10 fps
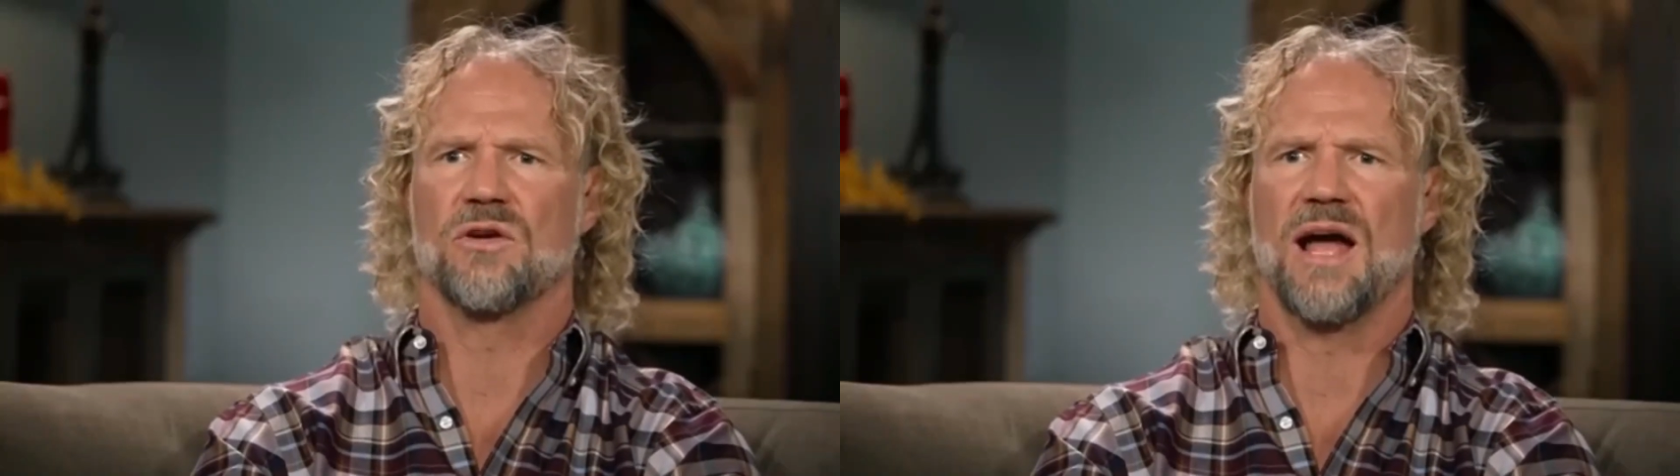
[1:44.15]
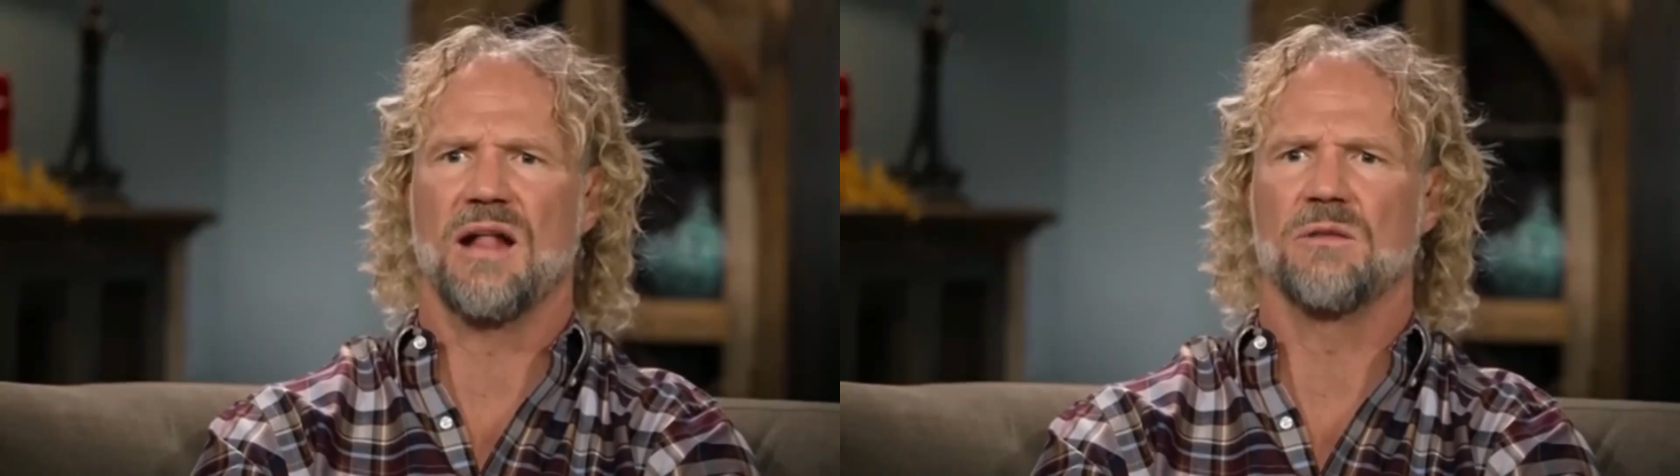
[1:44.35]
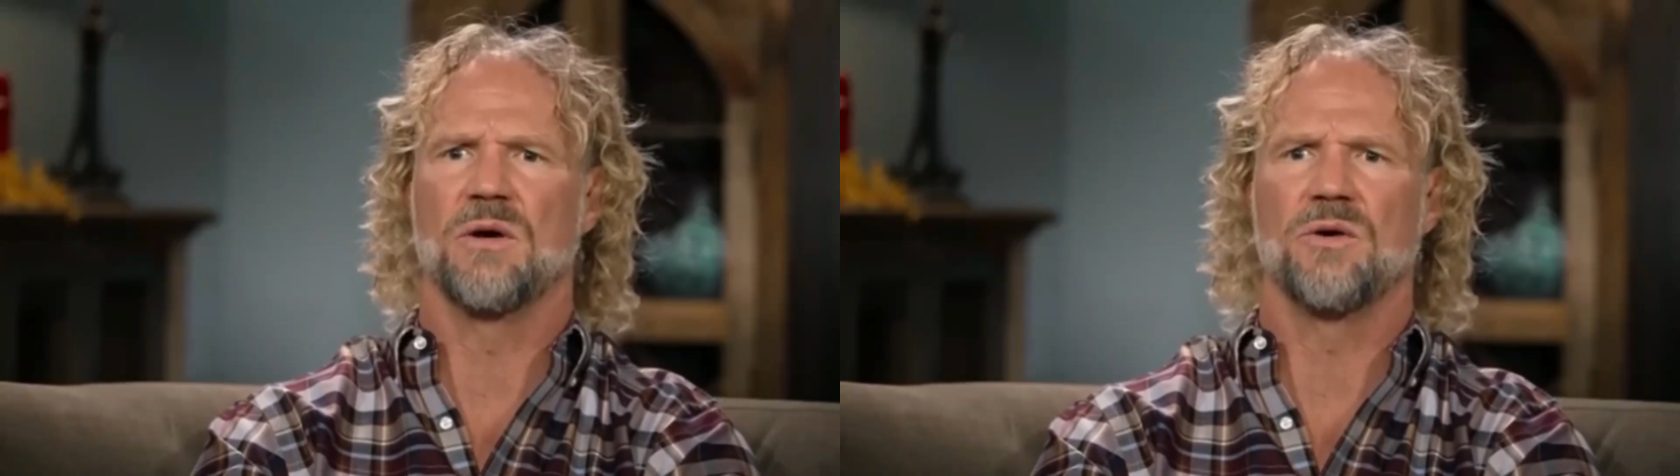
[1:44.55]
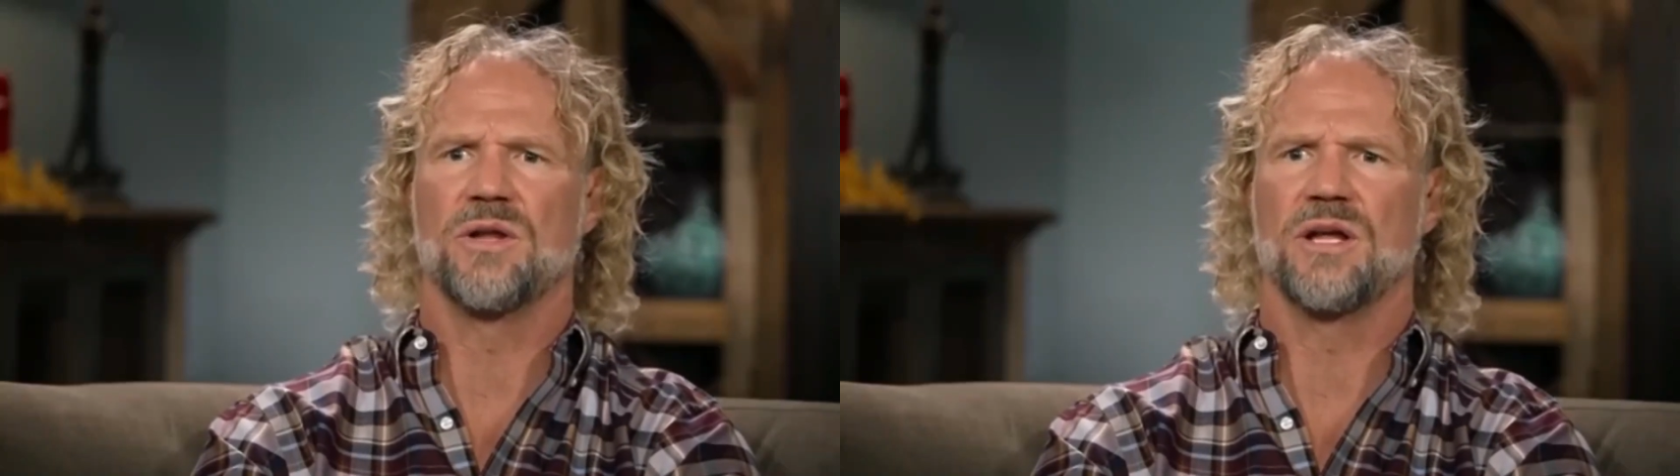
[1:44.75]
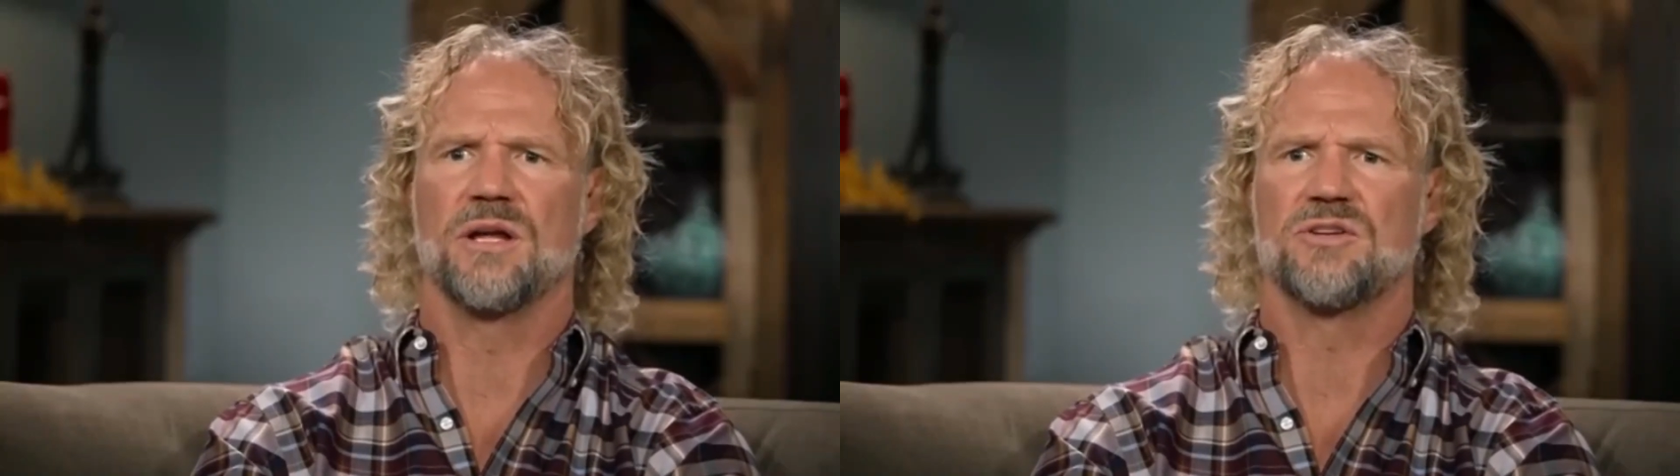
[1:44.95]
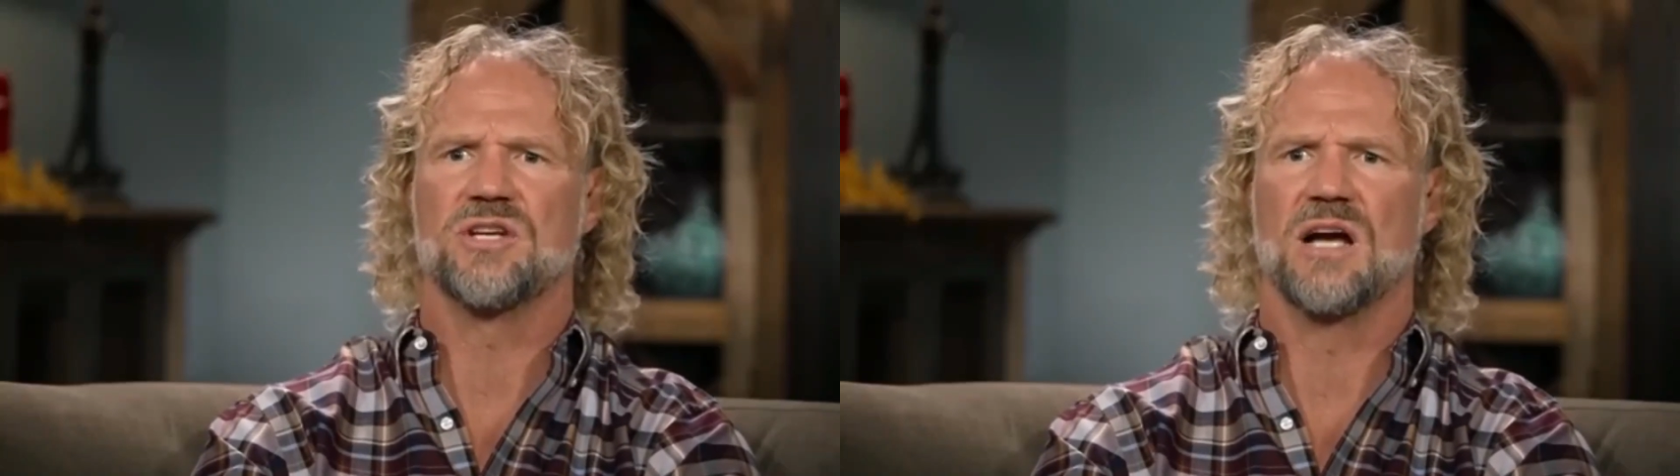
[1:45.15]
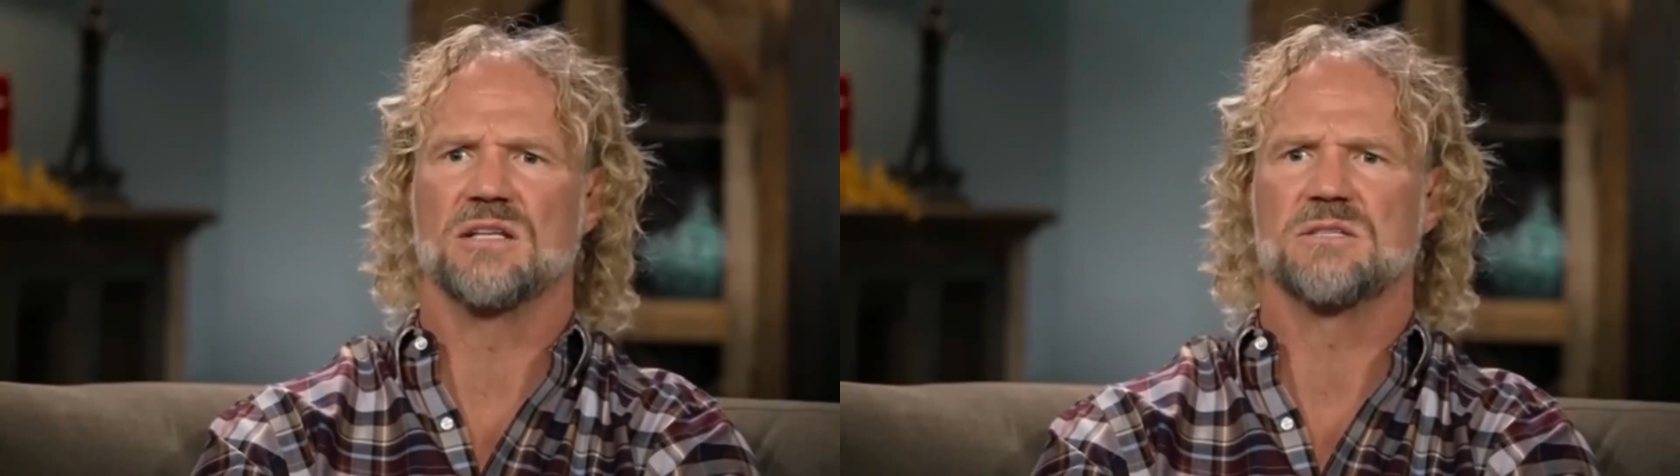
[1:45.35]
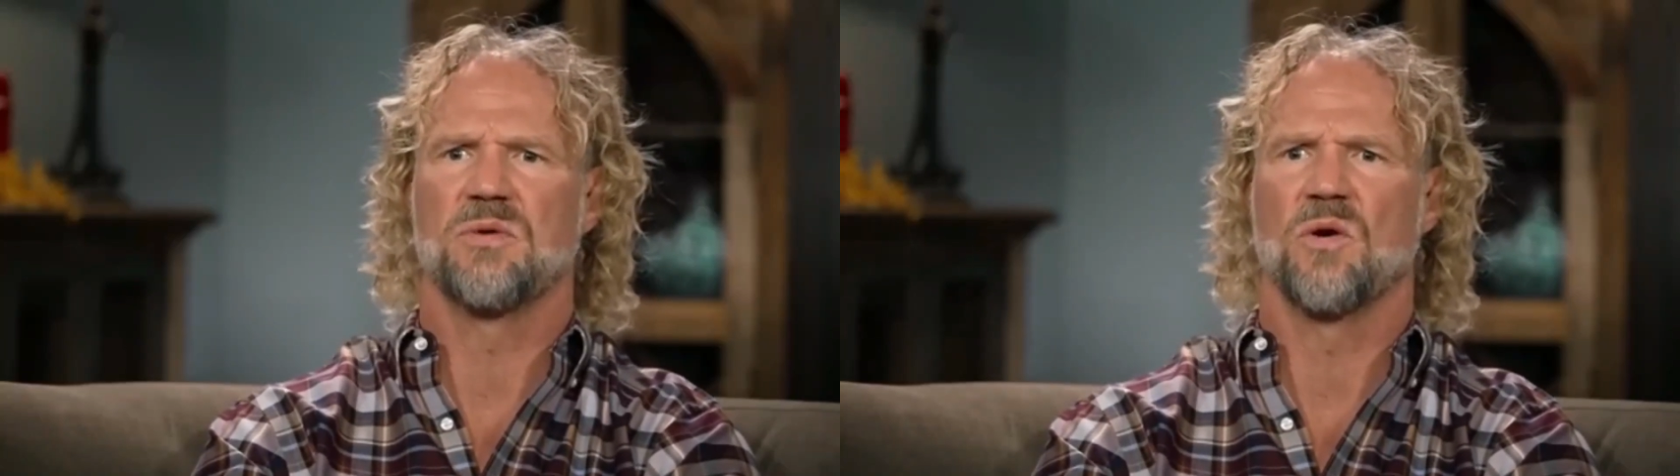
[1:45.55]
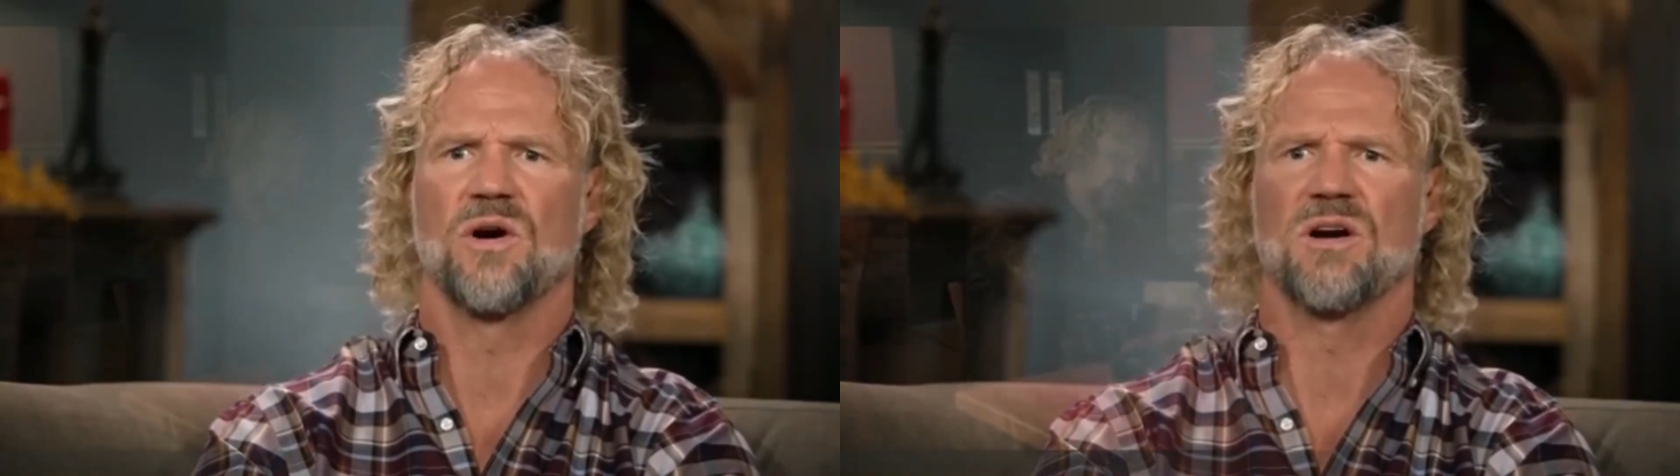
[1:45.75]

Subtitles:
other wives. But